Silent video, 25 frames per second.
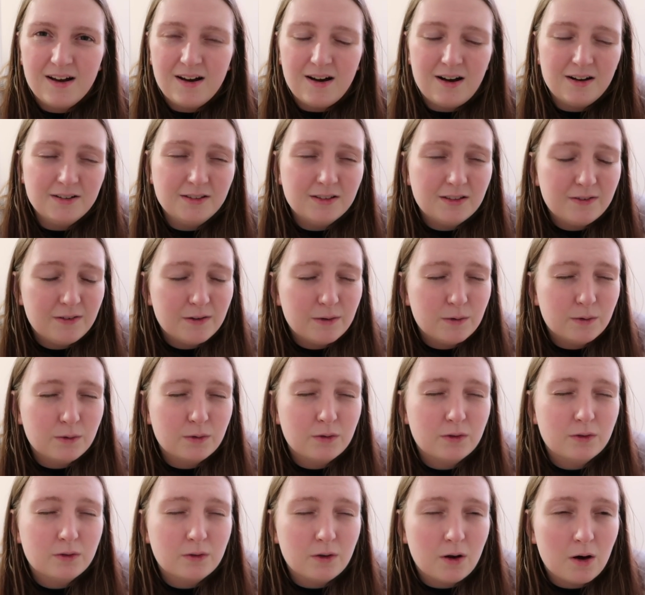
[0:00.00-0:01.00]
I just feel
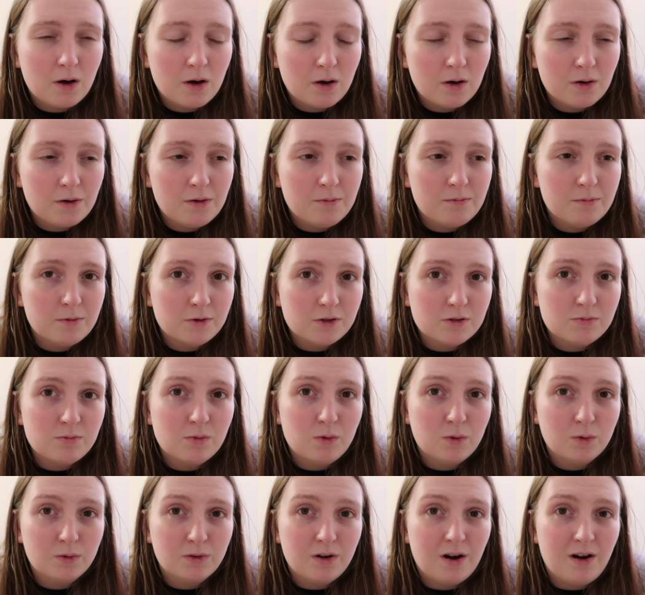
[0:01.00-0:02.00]
so much
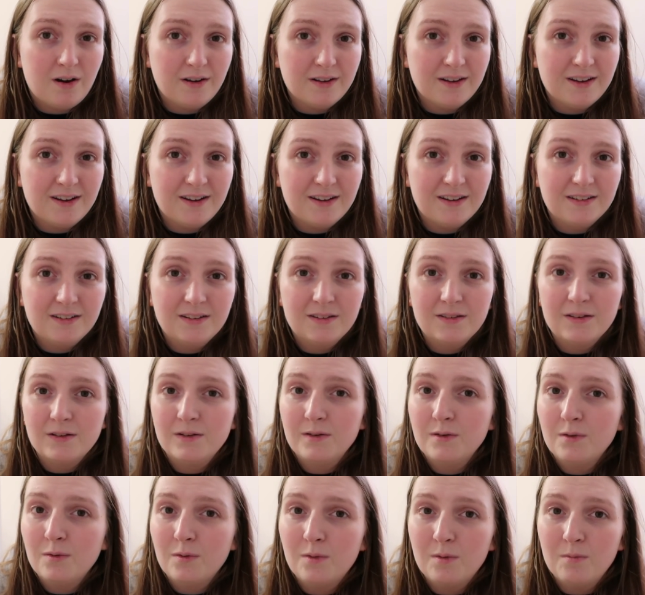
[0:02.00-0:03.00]
more tired
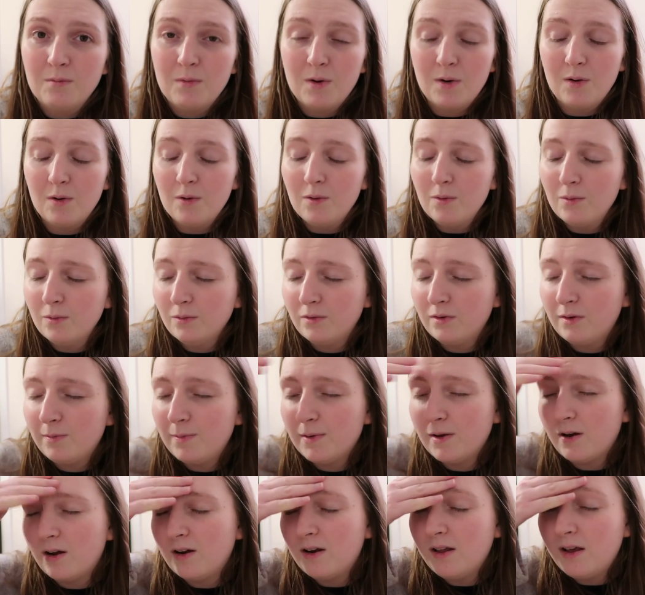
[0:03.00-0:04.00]
than normal, to
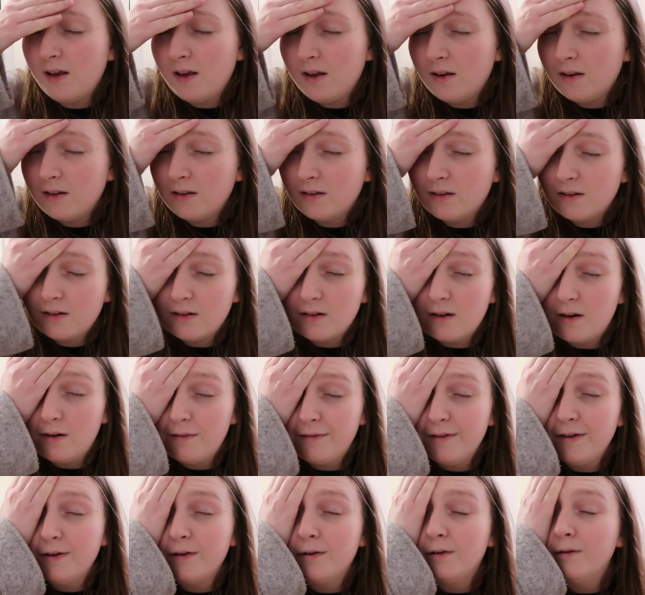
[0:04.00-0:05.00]
be honest. I
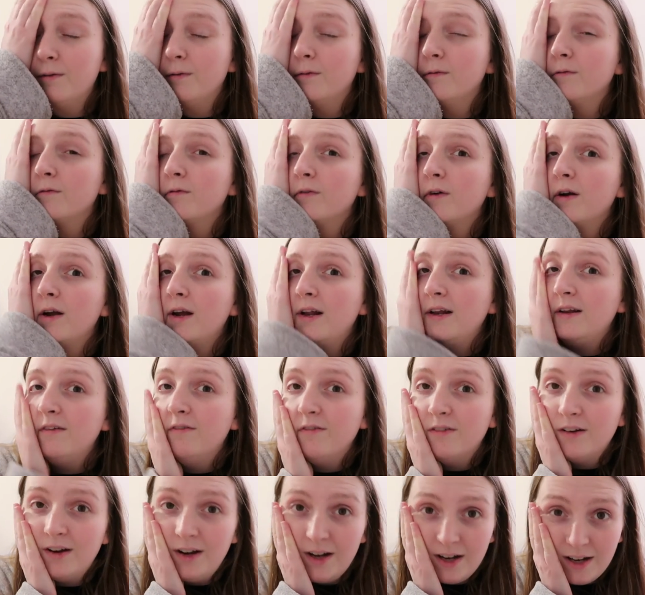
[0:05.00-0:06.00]
feel really,
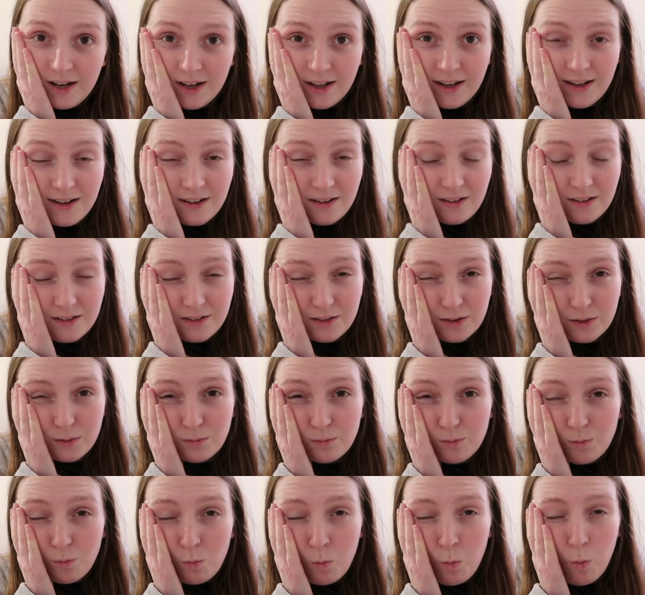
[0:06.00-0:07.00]
really, like, just
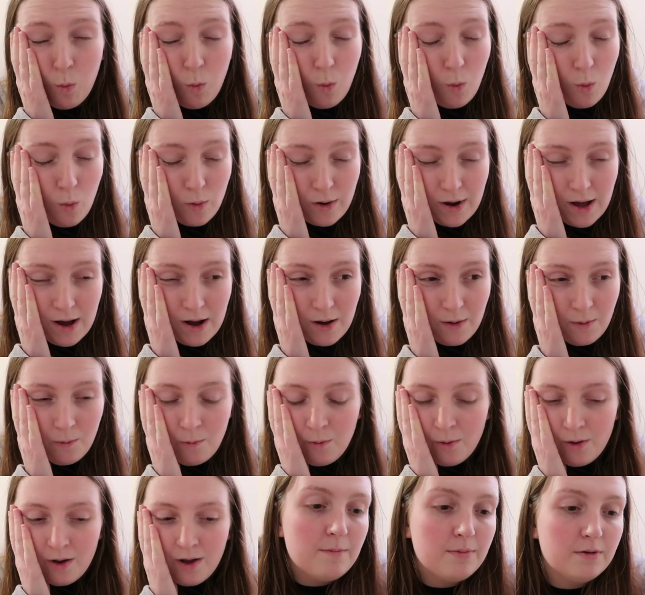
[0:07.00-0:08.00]
worn
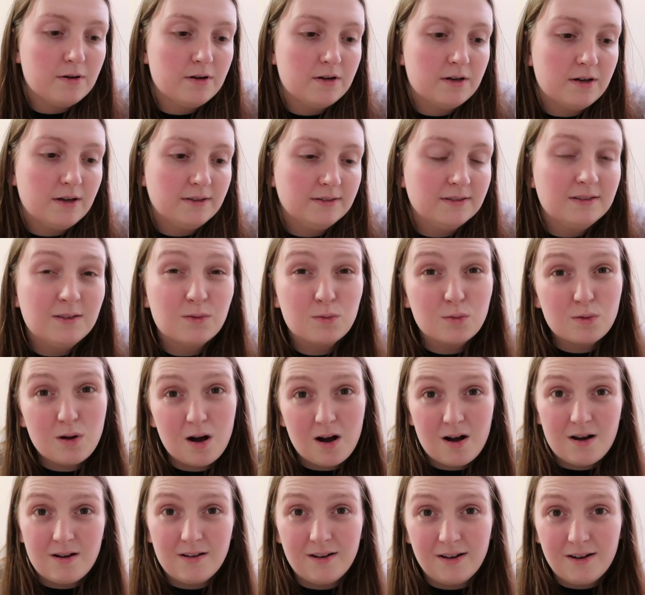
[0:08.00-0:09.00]
out. But I've still
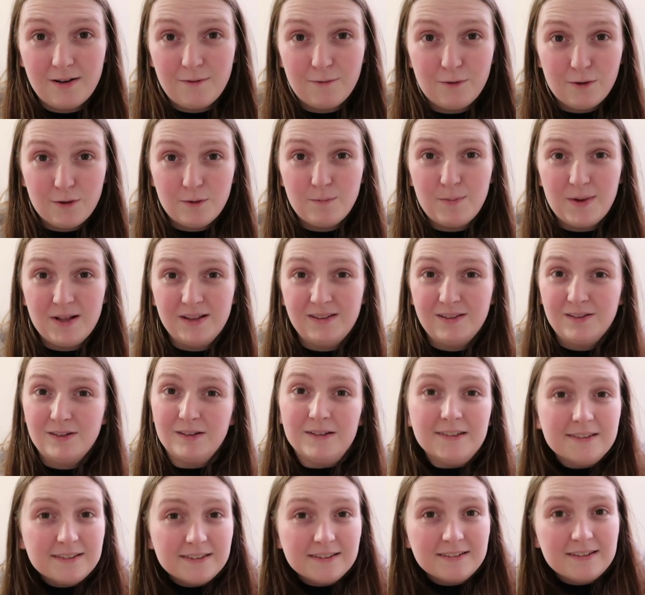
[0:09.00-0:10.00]
got a few bits
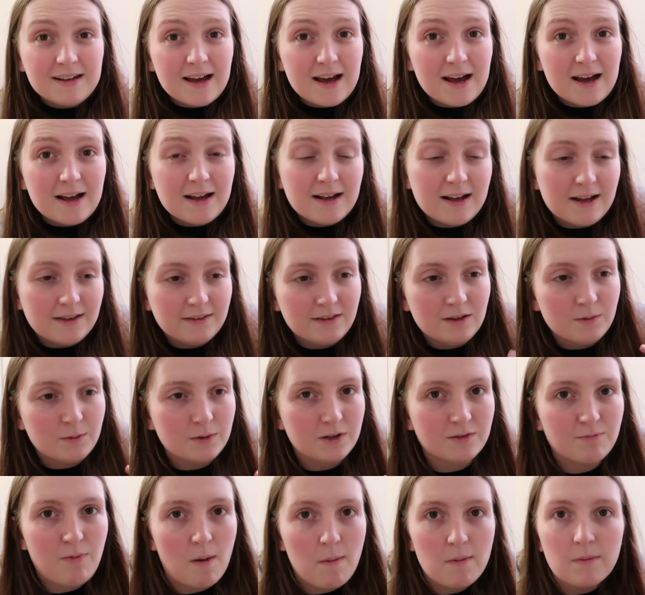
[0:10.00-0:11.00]
done today, as you
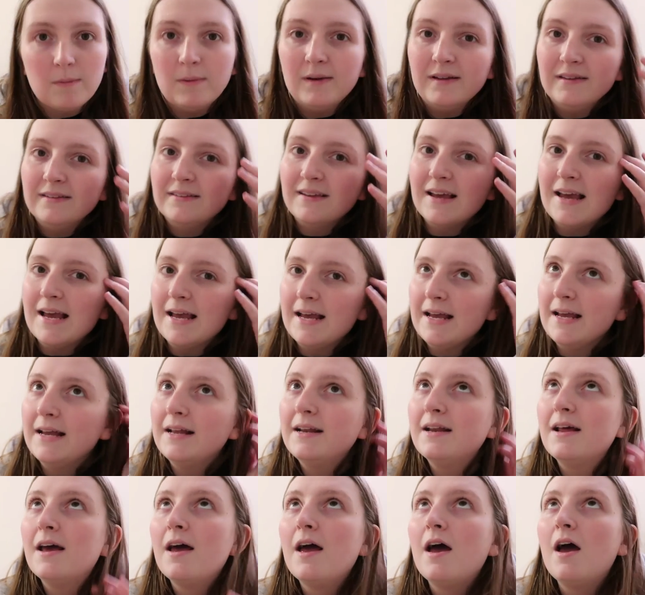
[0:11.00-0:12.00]
would have probably
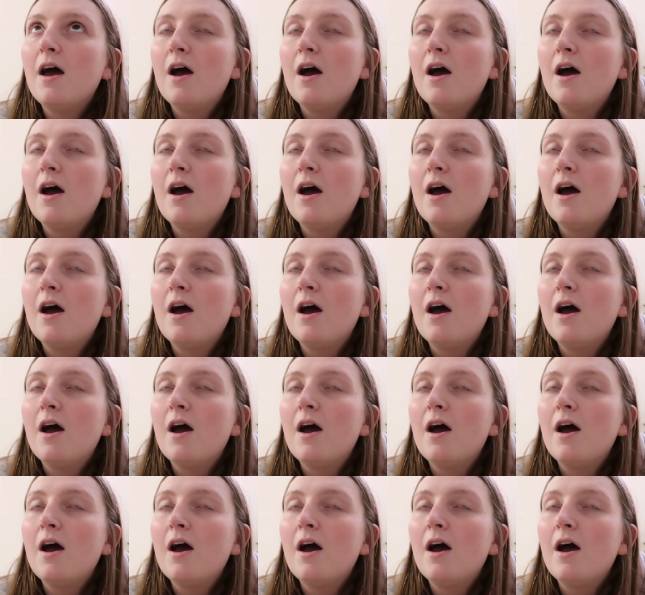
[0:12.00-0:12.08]
seen.